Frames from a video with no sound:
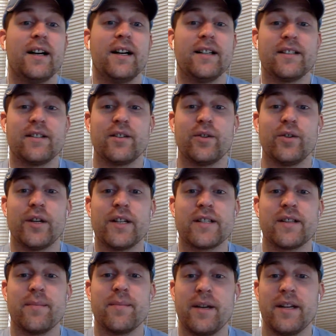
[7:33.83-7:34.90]
It's who
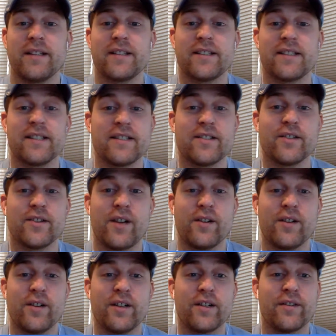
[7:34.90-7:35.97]
gets the minutes, and so I
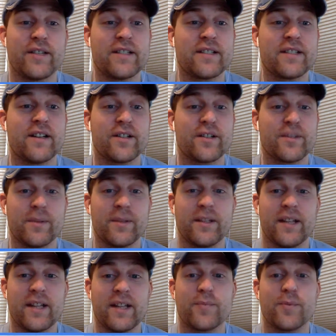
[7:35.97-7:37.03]
don't care if he starts, but
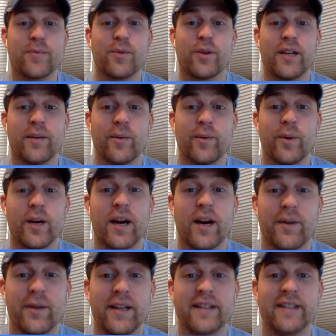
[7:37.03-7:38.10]
that's more like where I
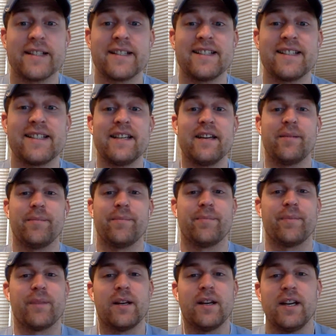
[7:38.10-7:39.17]
would like to see him
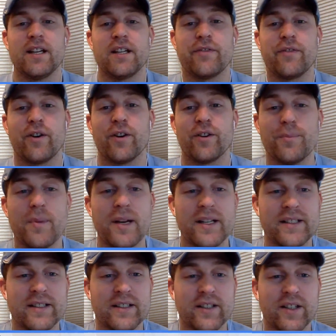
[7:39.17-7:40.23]
as far as
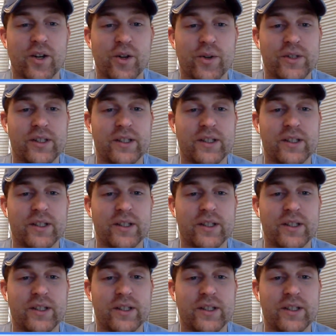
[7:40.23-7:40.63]
minutes go.